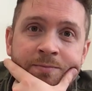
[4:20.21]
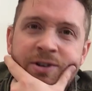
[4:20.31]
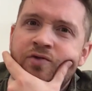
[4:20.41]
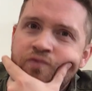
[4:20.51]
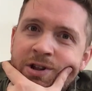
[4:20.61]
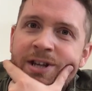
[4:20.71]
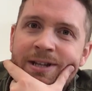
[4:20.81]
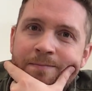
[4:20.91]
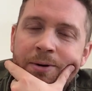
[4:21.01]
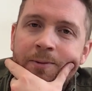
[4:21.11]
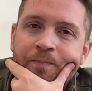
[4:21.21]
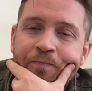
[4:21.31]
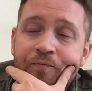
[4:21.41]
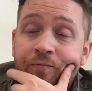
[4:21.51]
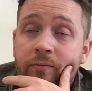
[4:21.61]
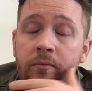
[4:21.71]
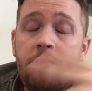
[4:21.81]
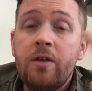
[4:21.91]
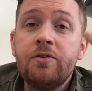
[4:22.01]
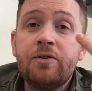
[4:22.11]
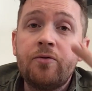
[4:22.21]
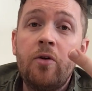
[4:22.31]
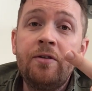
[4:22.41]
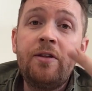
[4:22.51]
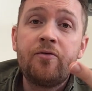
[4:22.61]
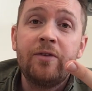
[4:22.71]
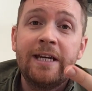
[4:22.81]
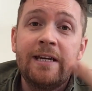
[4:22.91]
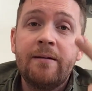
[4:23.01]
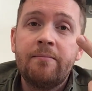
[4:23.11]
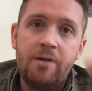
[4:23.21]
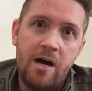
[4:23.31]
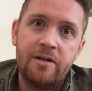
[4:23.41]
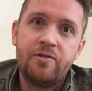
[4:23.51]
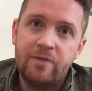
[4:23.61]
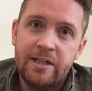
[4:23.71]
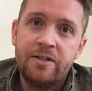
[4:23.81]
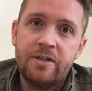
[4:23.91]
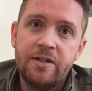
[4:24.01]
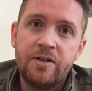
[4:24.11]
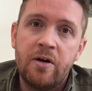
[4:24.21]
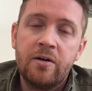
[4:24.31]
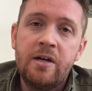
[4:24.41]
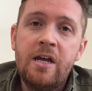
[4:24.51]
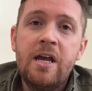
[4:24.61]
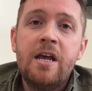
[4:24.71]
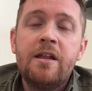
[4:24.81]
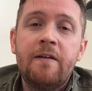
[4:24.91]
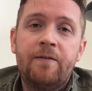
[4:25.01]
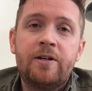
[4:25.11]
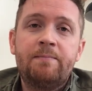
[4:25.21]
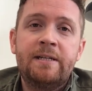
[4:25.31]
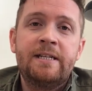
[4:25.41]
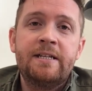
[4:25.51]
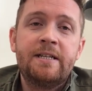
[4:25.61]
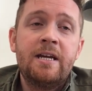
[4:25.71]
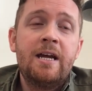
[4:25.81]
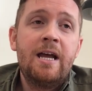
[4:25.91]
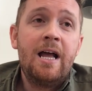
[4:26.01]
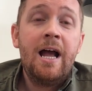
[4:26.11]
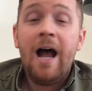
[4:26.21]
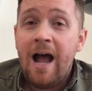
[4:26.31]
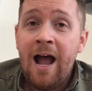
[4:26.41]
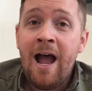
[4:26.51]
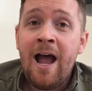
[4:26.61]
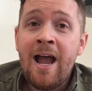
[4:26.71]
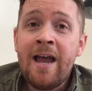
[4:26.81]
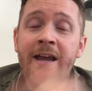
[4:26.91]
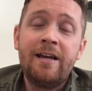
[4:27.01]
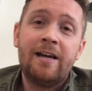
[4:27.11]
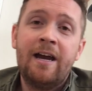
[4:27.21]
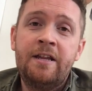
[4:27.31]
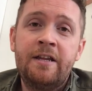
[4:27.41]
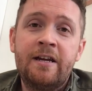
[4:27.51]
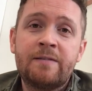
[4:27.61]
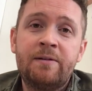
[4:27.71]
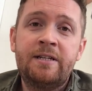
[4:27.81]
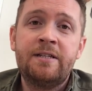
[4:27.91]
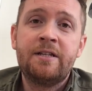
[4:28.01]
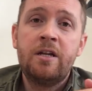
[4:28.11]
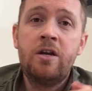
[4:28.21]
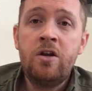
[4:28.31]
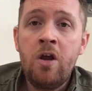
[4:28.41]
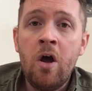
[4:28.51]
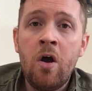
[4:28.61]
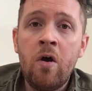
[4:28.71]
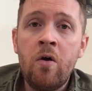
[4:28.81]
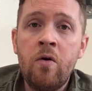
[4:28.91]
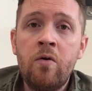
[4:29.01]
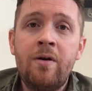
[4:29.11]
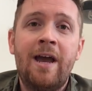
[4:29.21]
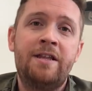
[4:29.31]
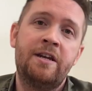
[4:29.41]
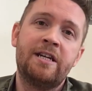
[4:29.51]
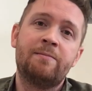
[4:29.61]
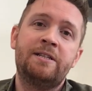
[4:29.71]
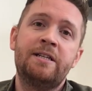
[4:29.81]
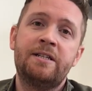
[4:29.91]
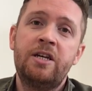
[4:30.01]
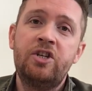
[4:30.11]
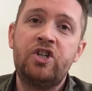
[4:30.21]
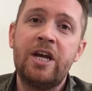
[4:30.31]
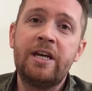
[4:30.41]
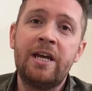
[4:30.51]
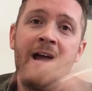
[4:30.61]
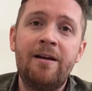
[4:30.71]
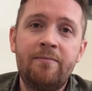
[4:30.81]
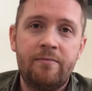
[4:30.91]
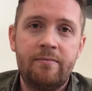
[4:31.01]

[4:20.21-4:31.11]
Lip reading: But it's really simple. There's only three parts, really, to the song. The first bit is high, and the next bit is low, and the next bit is chicka.